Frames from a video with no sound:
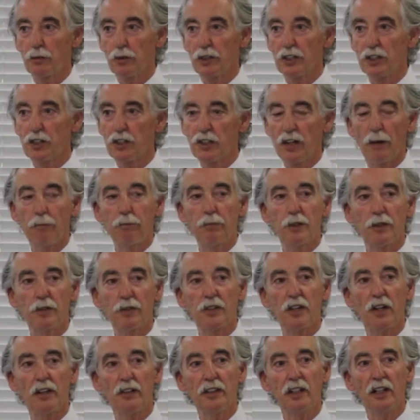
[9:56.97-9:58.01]
receptors
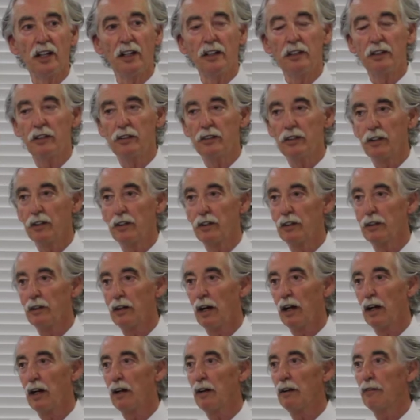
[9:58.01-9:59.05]
on the end of your
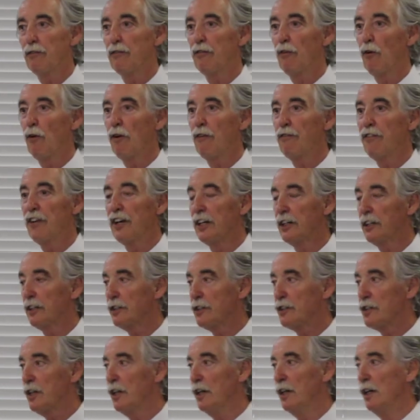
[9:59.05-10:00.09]

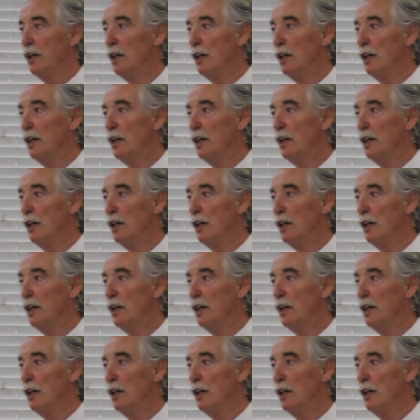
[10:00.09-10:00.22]
forefingers,